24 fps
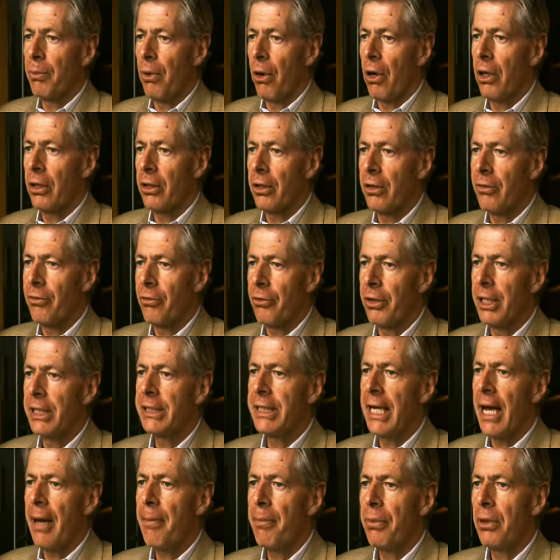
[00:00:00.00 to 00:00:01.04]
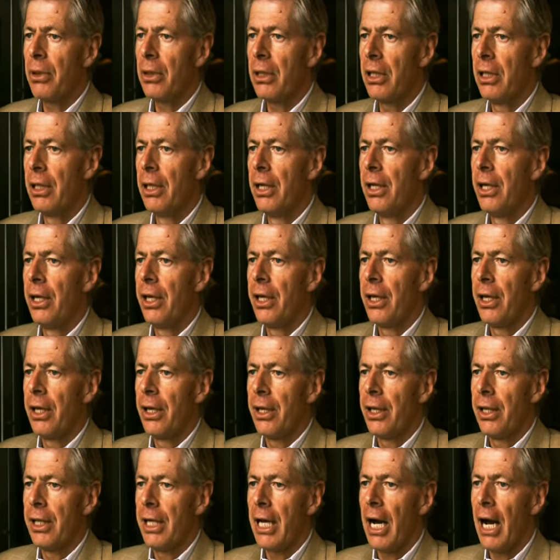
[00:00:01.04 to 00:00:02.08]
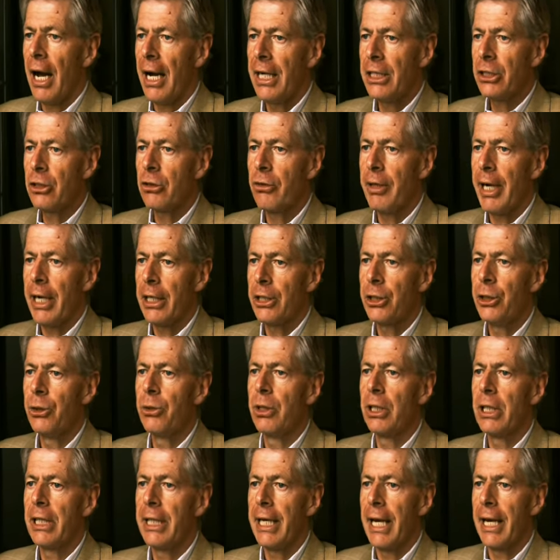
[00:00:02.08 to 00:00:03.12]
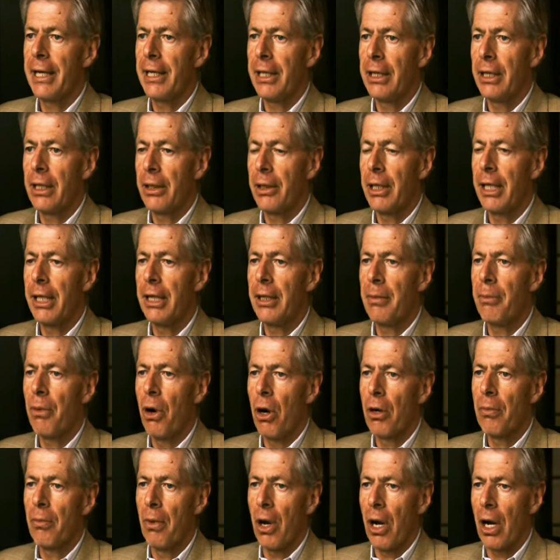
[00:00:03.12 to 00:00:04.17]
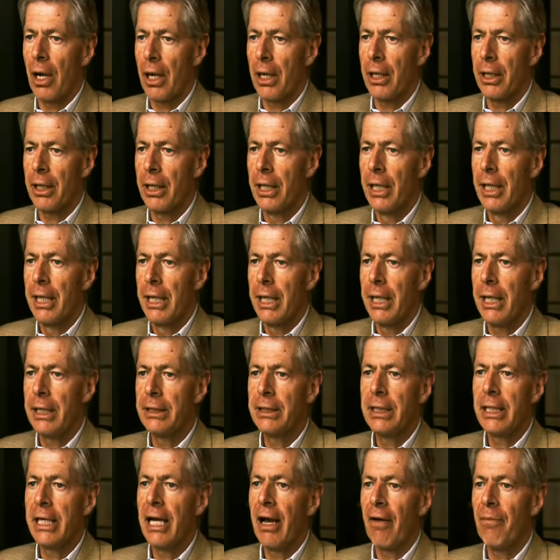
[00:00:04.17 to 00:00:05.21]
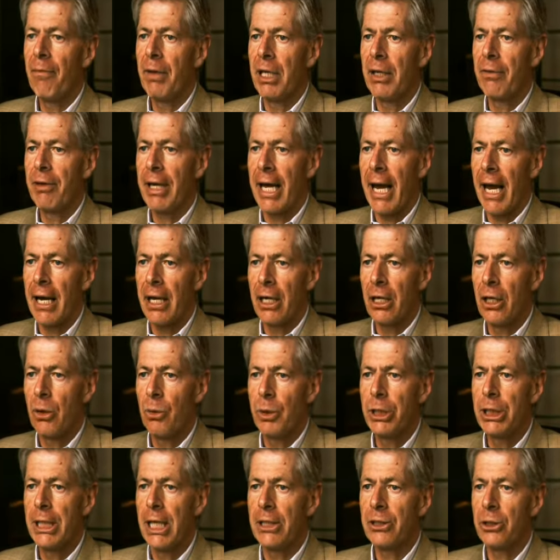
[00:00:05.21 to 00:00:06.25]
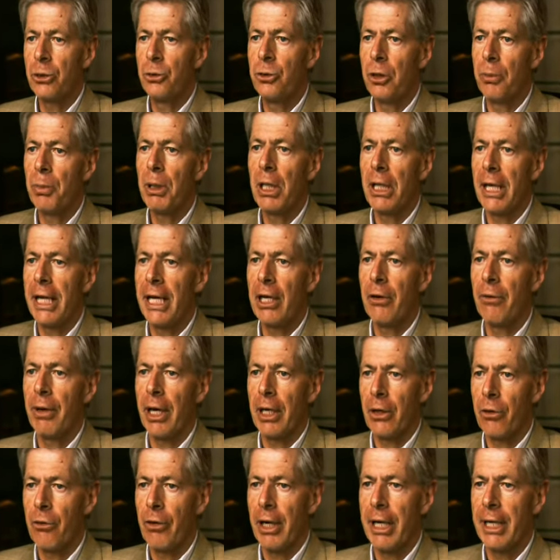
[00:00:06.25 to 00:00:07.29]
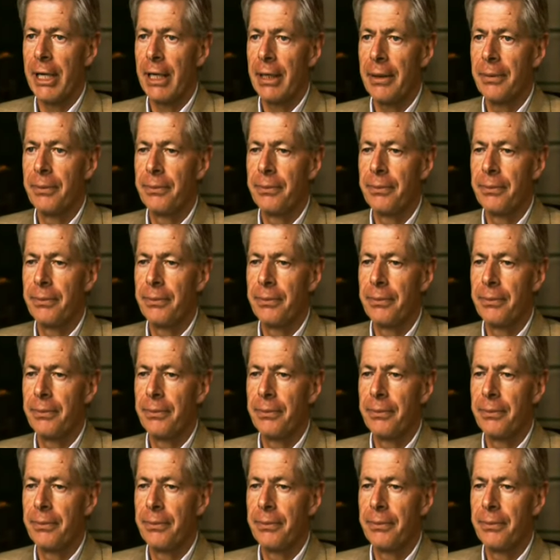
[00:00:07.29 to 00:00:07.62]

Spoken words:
bond. For example, the highest credit you can get in the bond market is the Government of Canada, which has a AAA credit rating.